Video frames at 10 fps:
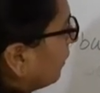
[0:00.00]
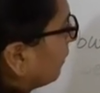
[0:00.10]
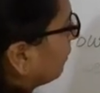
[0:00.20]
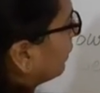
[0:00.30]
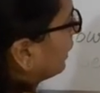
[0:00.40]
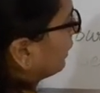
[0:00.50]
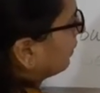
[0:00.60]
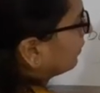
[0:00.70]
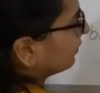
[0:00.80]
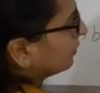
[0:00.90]
milk.
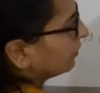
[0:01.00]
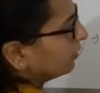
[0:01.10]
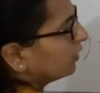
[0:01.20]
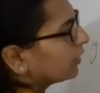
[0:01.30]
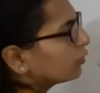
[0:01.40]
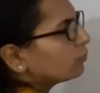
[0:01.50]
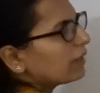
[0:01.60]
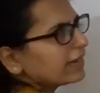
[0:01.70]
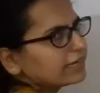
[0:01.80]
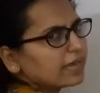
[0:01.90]
You
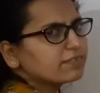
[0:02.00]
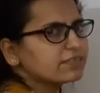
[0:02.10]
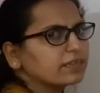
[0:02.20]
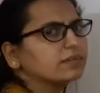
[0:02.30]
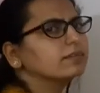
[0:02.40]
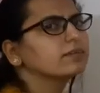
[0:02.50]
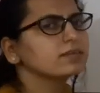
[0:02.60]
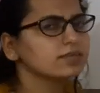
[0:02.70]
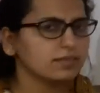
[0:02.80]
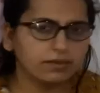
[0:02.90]
might have seen
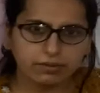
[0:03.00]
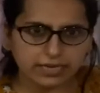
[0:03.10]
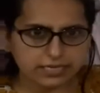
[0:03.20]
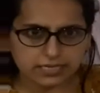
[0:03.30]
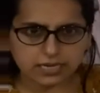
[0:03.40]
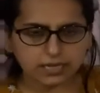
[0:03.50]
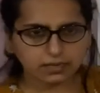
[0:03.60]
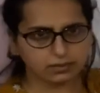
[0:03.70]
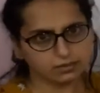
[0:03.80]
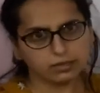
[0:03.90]
this, right now?
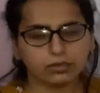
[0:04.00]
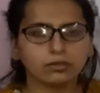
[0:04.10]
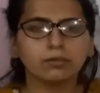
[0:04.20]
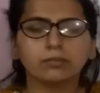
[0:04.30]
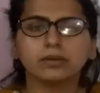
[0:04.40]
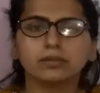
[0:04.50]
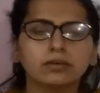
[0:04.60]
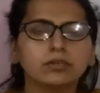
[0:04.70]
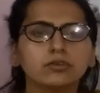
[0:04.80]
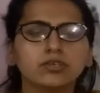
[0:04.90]
Your mother
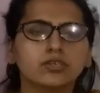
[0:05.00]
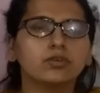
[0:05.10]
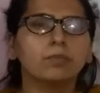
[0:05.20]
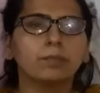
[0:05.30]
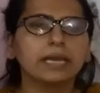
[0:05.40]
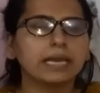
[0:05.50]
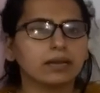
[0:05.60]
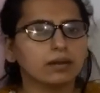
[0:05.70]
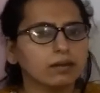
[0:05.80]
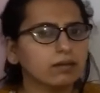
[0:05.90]
used to make
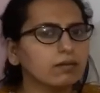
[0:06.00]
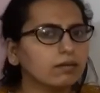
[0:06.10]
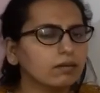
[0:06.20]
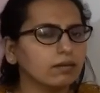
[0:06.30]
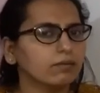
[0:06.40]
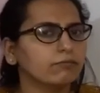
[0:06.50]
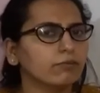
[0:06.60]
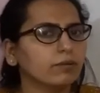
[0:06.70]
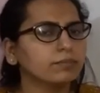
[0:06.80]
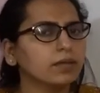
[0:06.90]
curd
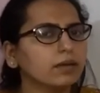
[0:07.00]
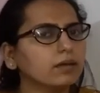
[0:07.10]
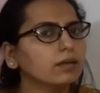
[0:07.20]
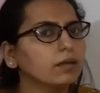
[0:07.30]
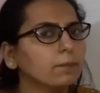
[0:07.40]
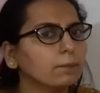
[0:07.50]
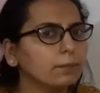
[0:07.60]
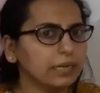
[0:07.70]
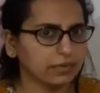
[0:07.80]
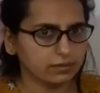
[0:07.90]
from the
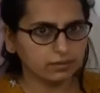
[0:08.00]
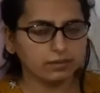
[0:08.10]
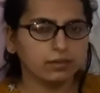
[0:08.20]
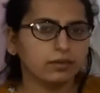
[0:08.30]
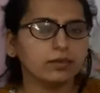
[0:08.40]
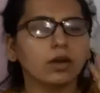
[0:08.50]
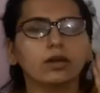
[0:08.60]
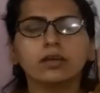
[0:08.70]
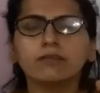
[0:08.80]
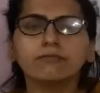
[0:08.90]
milk. Now
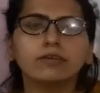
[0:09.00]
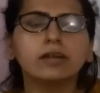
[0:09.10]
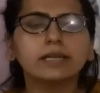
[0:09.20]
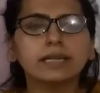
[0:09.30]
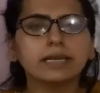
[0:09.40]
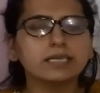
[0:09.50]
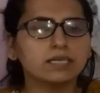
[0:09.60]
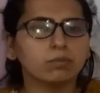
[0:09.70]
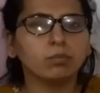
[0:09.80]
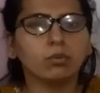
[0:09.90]
if you will taste
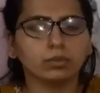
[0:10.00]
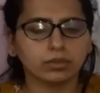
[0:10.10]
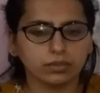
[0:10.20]
both,